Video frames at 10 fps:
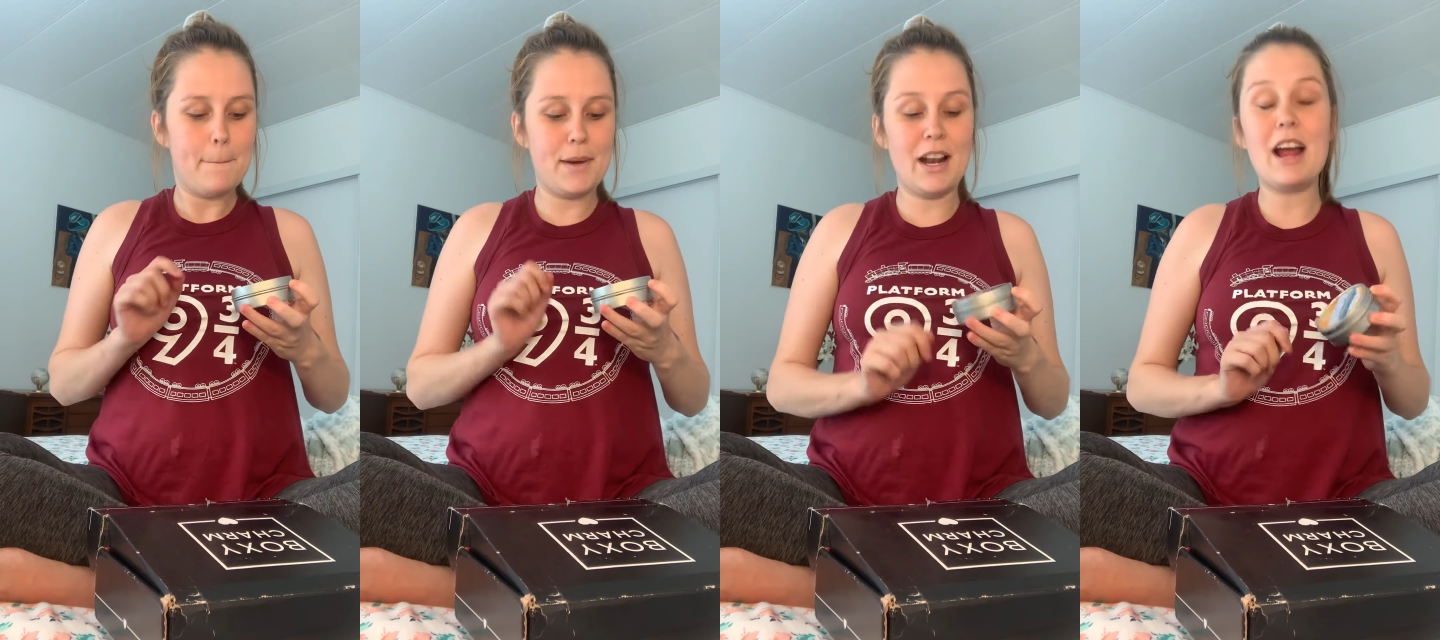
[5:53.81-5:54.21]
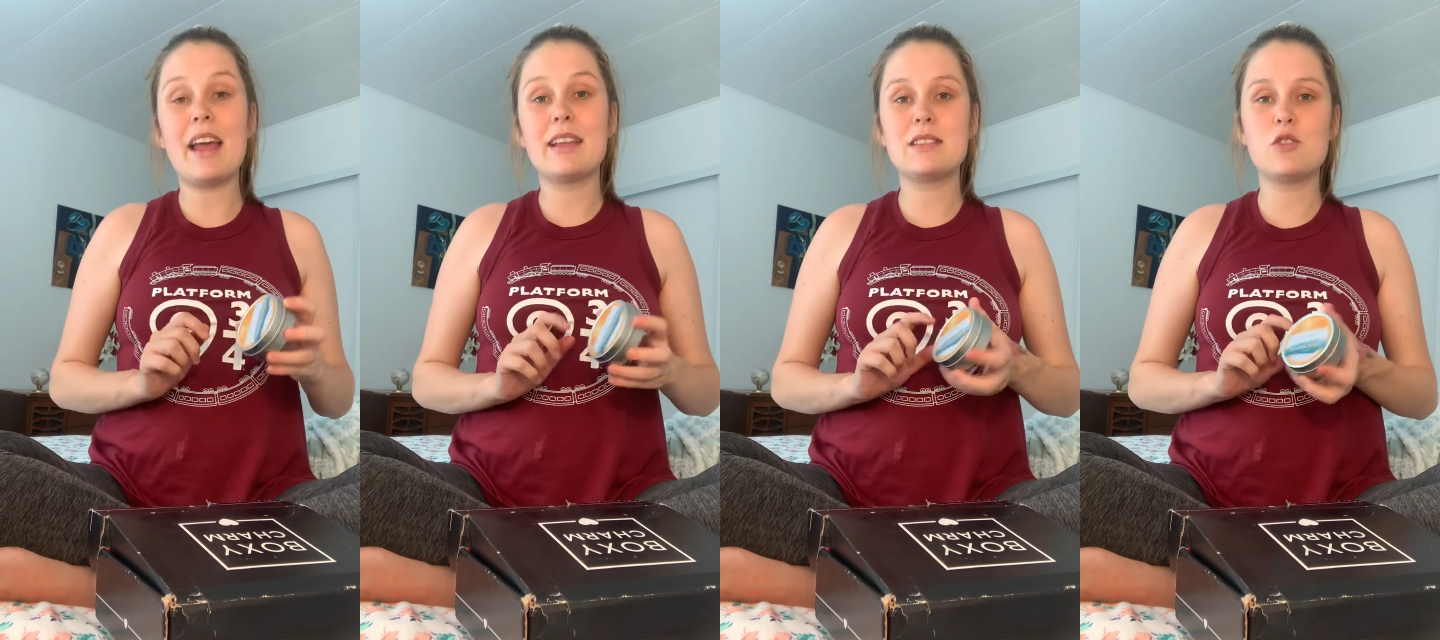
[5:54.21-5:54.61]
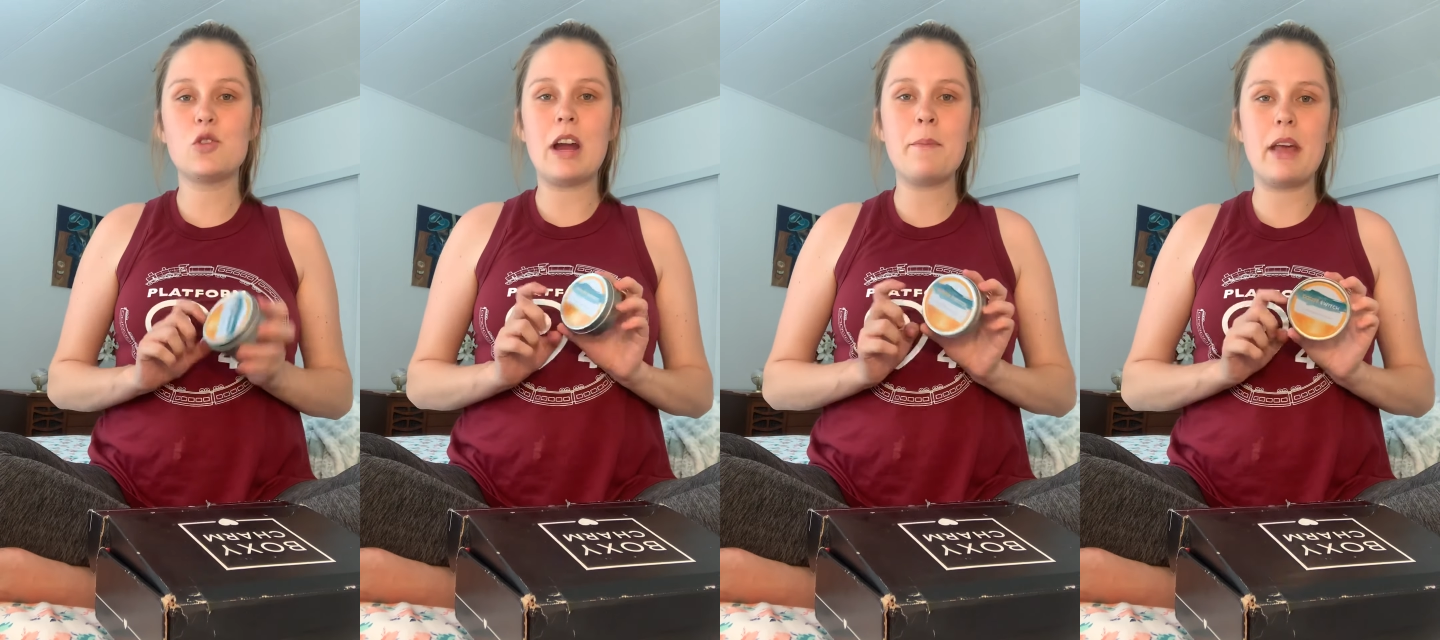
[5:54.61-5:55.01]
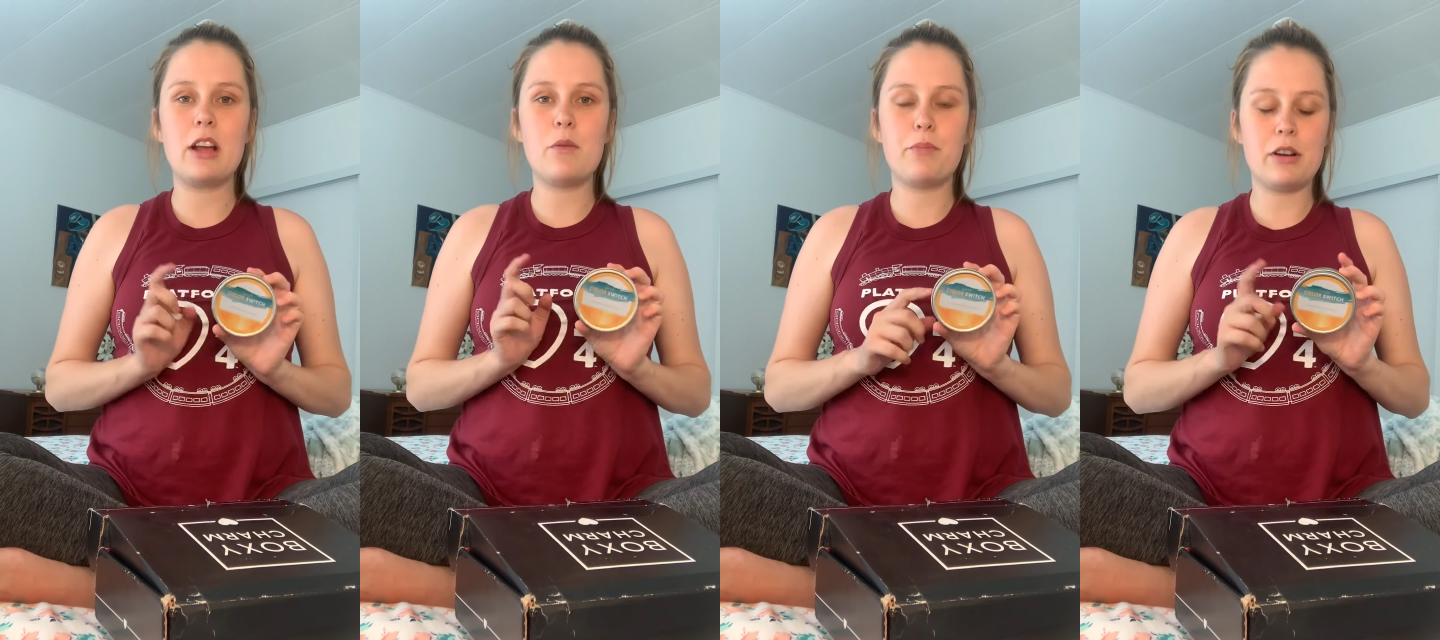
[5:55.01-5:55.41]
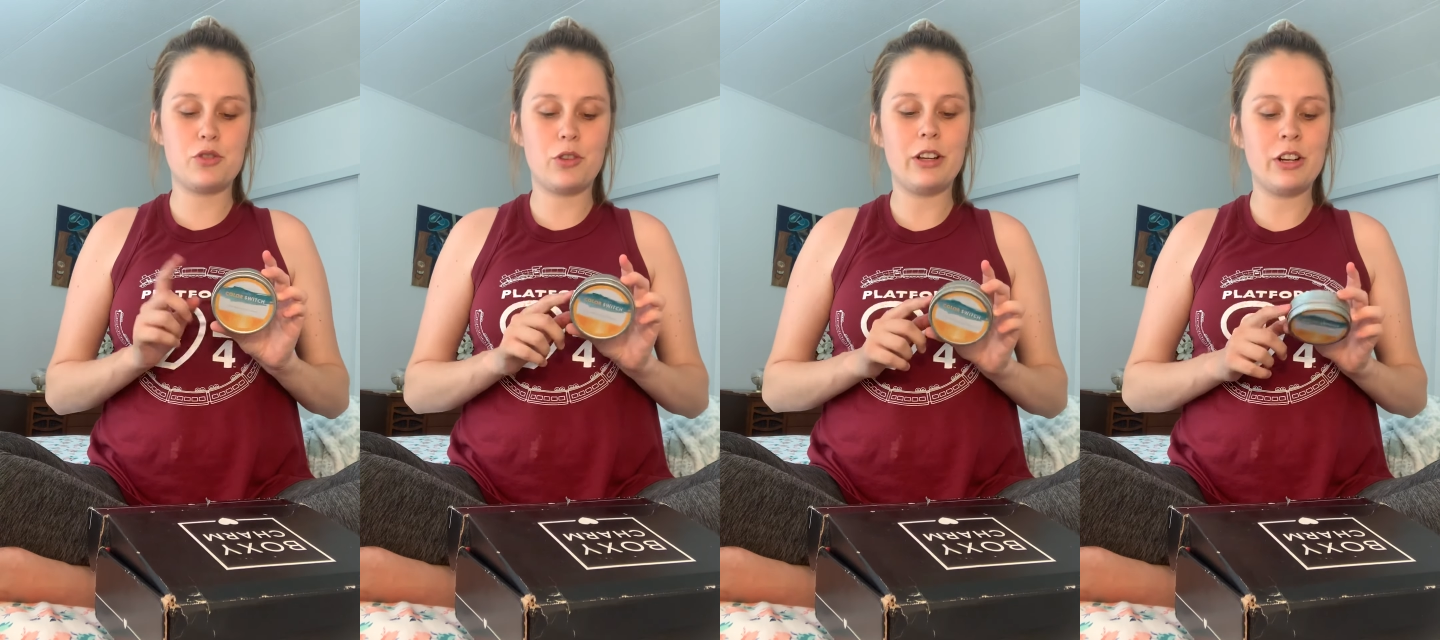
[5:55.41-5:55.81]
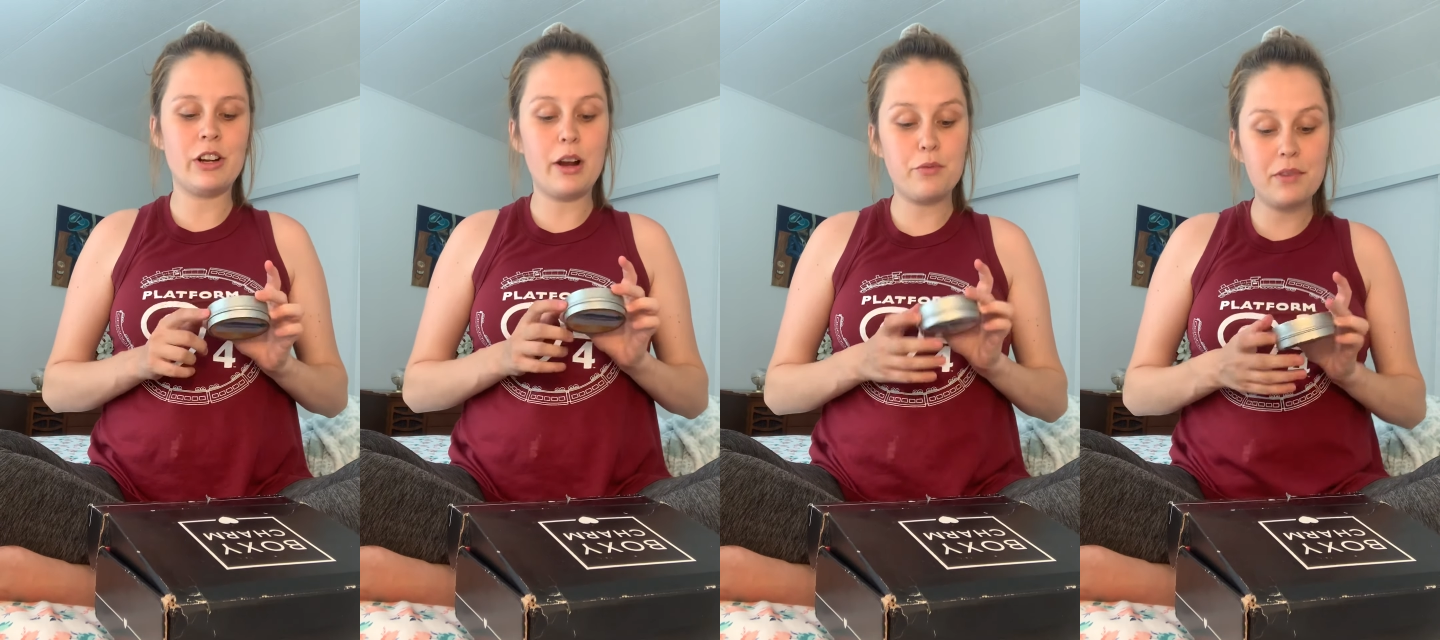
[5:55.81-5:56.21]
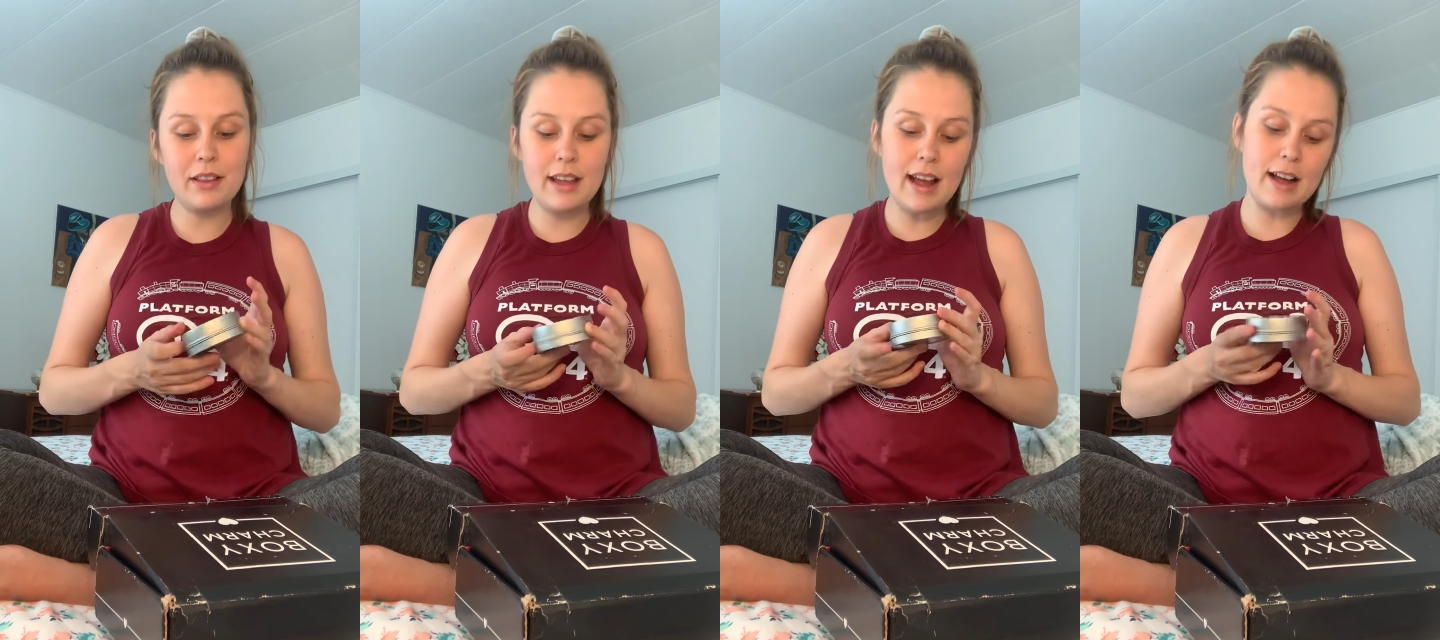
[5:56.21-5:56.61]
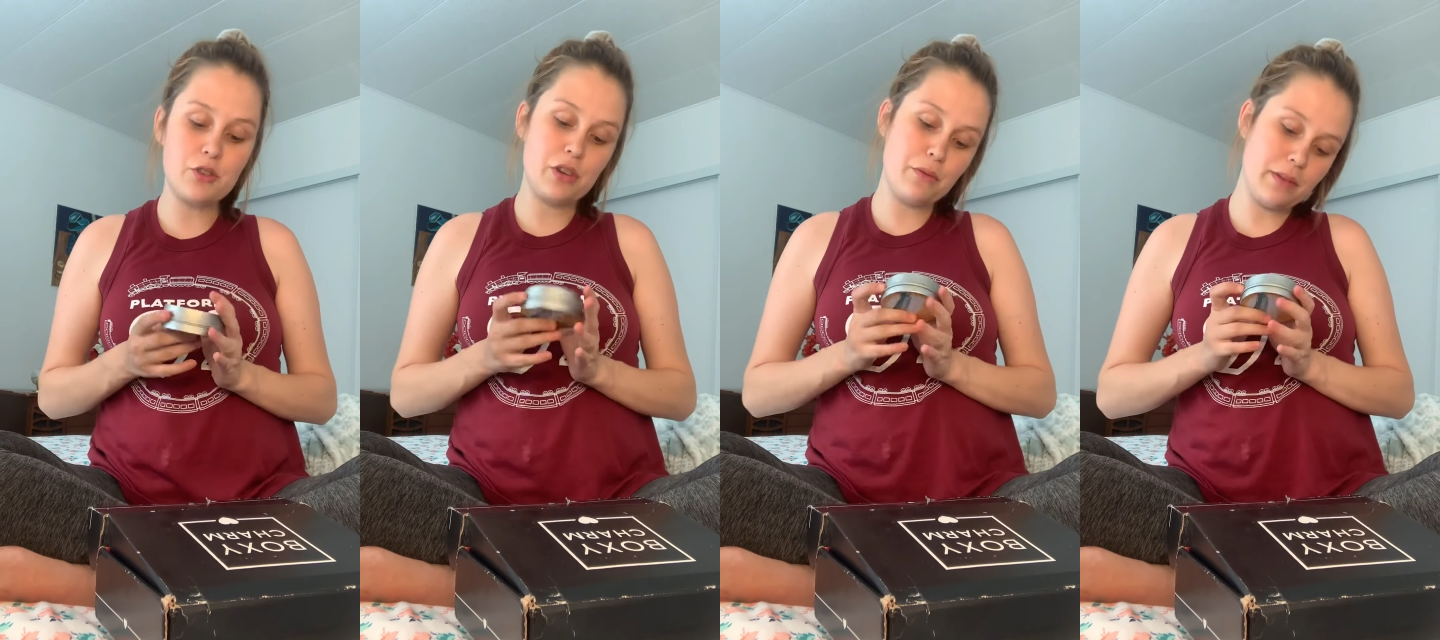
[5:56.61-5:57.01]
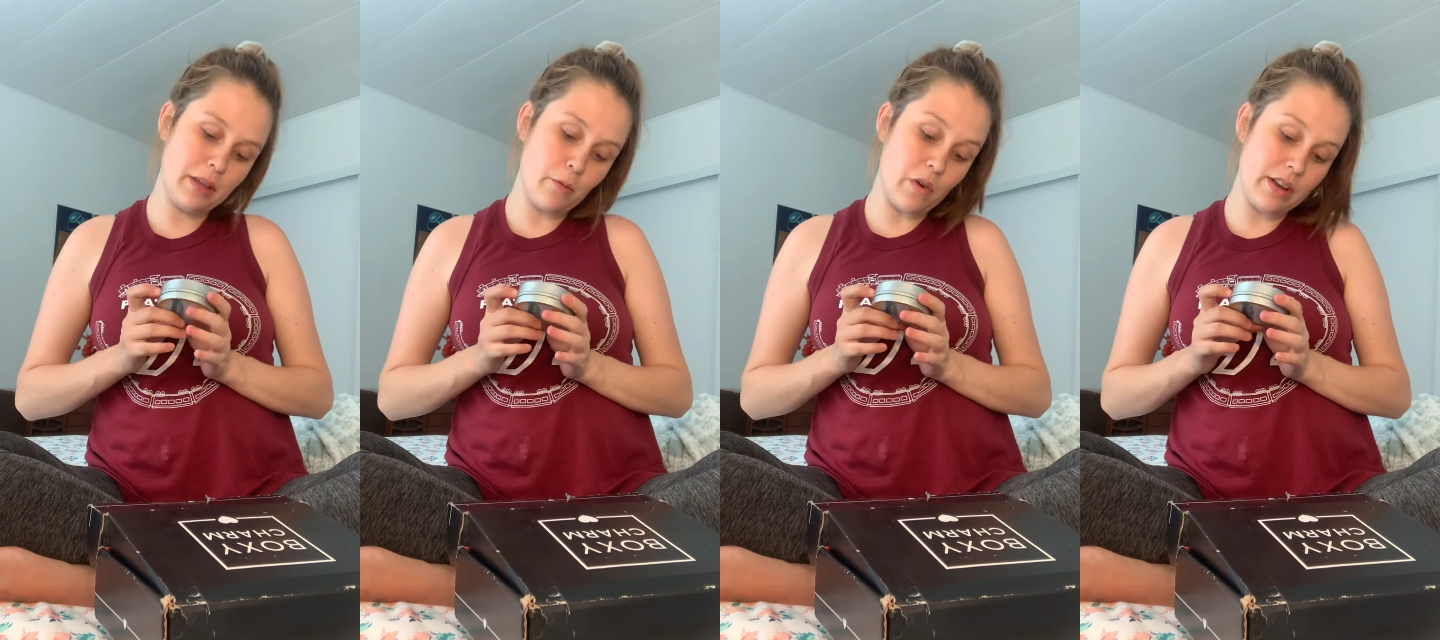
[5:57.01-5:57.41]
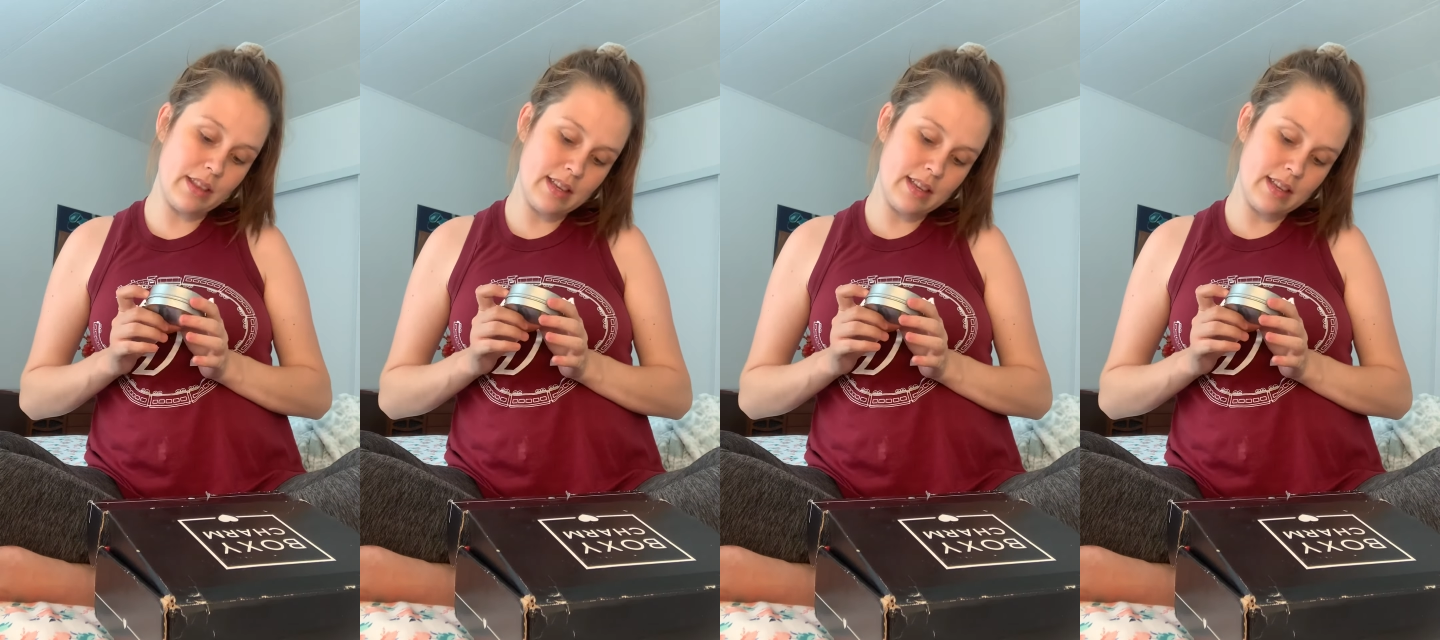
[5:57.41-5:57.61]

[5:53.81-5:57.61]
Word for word: but it's a dry makeup brush cleaner and I really actually really wanted